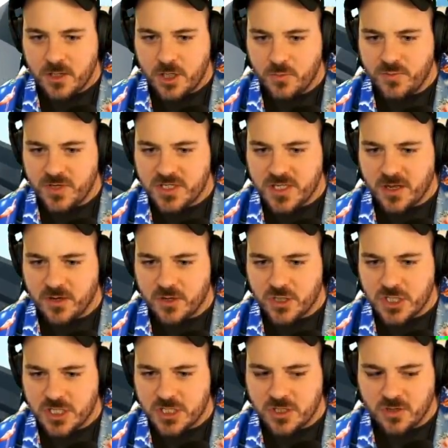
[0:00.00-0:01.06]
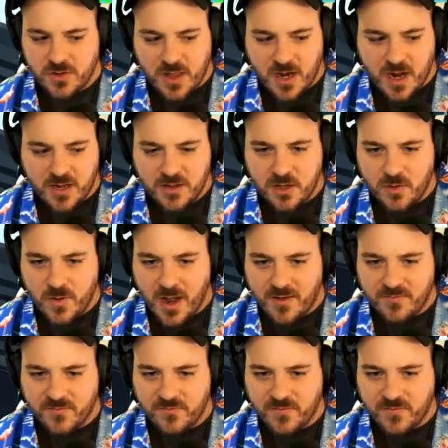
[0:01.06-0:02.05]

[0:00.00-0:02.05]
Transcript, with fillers: you please tell your sister that I do have the